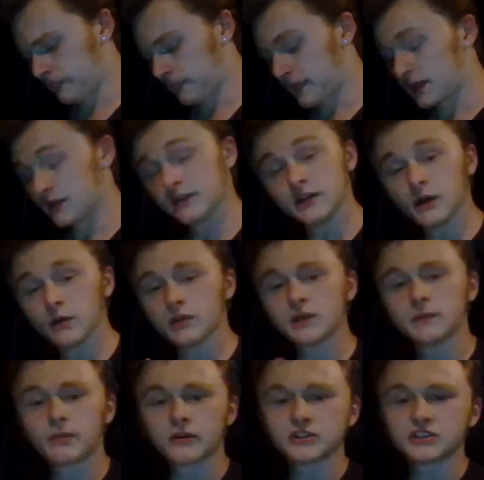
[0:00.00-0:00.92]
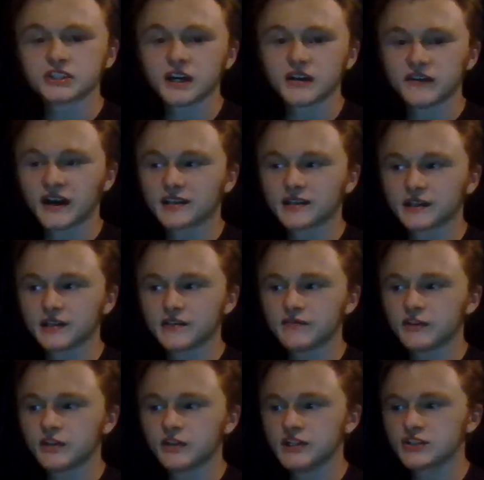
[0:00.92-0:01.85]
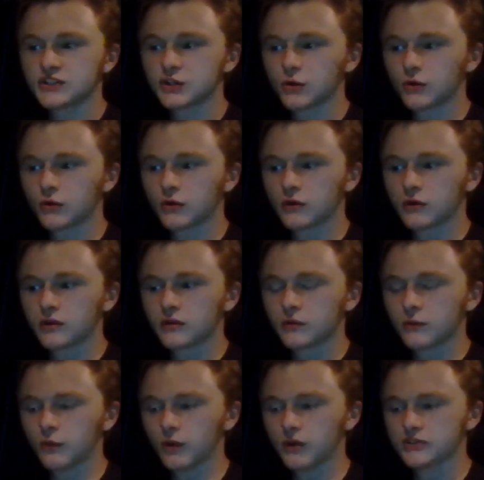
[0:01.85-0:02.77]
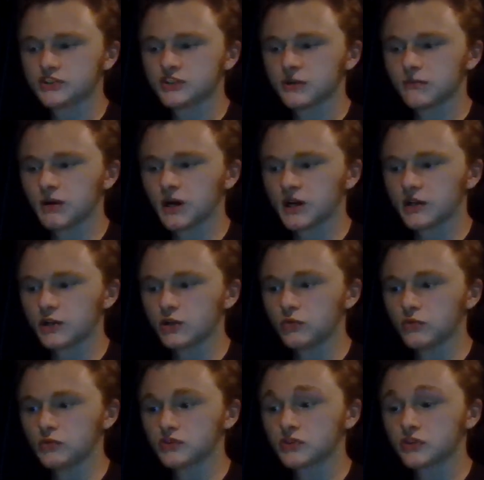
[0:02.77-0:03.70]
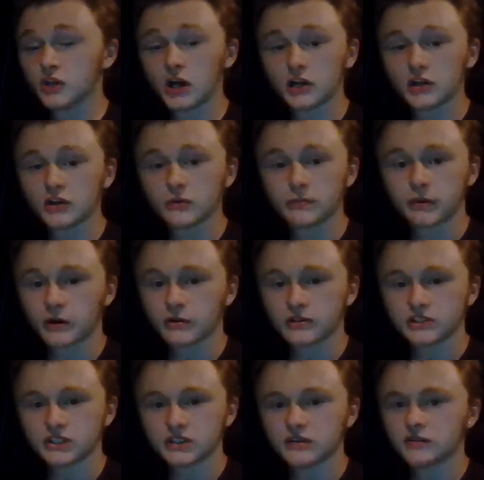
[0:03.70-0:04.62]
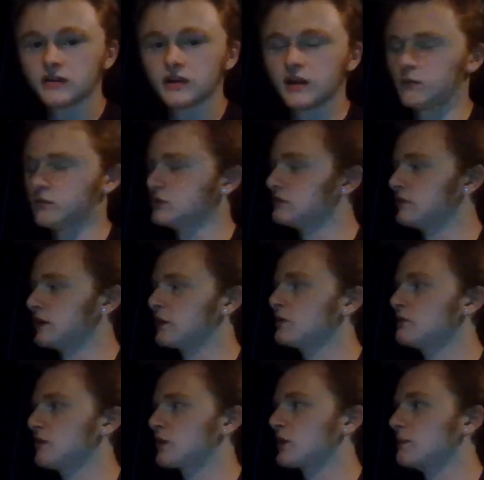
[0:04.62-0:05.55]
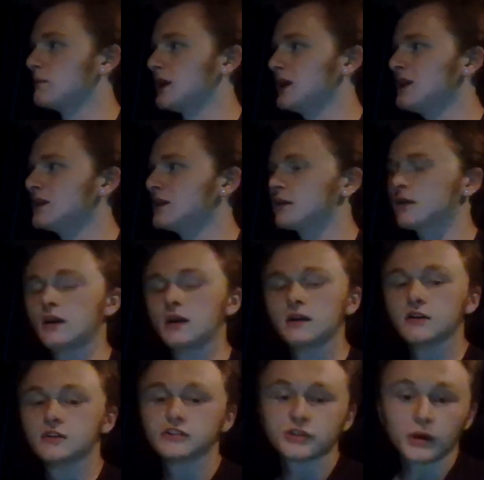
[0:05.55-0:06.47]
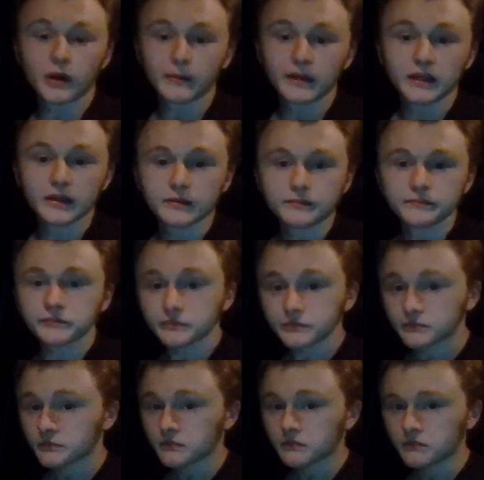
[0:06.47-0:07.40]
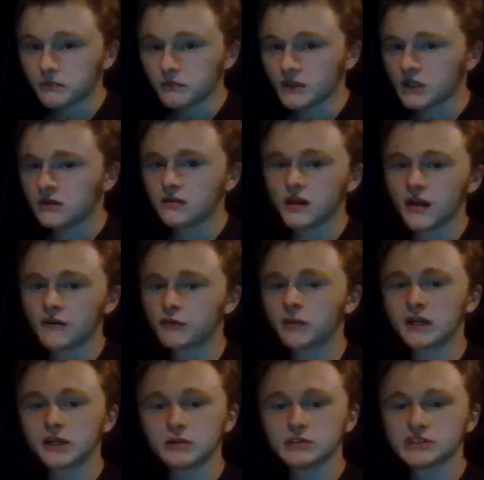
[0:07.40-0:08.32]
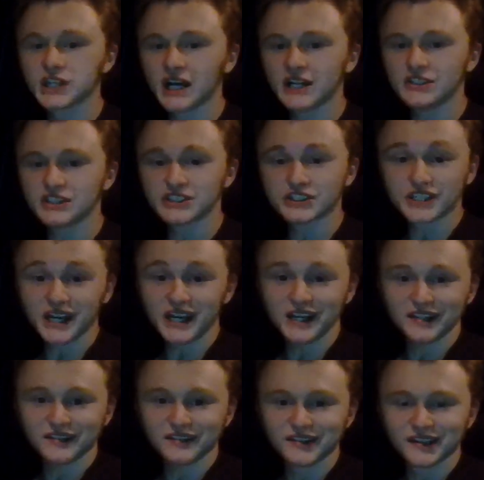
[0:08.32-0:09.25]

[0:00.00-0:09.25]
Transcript: The only person I've had leave the Discord was somebody who was not a good person and was very, very mean. So, I mean, everybody who's nice has stayed.